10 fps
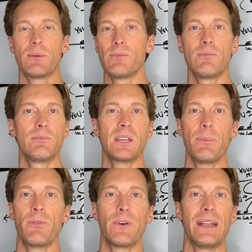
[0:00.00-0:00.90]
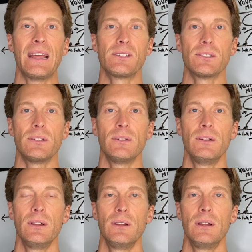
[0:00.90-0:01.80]
some type of
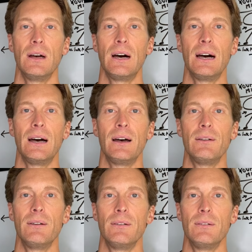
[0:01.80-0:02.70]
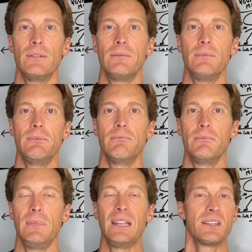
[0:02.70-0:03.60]
financial uh,
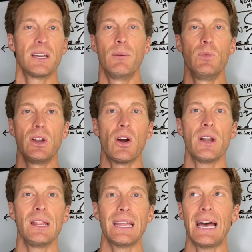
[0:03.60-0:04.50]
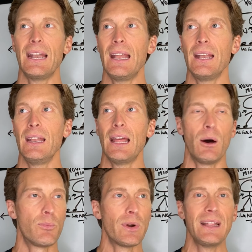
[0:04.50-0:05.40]
income regarding that, and it
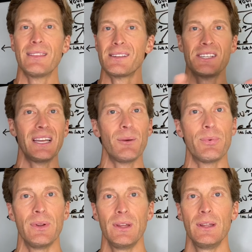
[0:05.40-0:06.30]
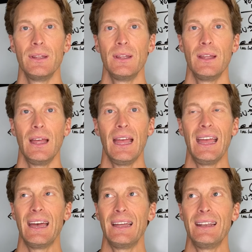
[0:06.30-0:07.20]
helped right the ship.
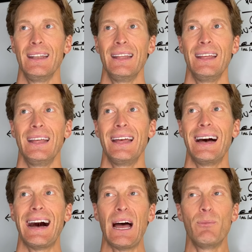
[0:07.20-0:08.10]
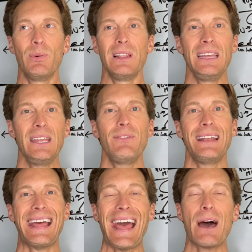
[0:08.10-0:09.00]
And I believe
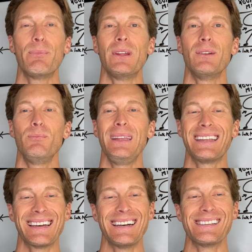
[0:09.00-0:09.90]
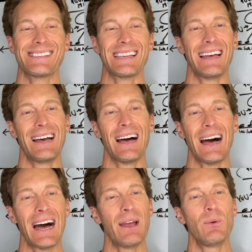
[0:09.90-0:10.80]
it happened because
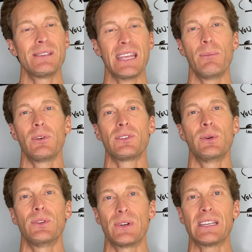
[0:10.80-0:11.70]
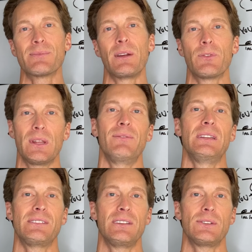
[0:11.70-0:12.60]
I was able to address my
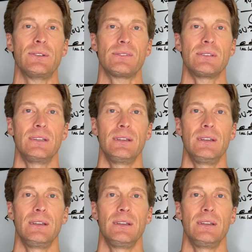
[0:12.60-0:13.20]
forgiveness issues.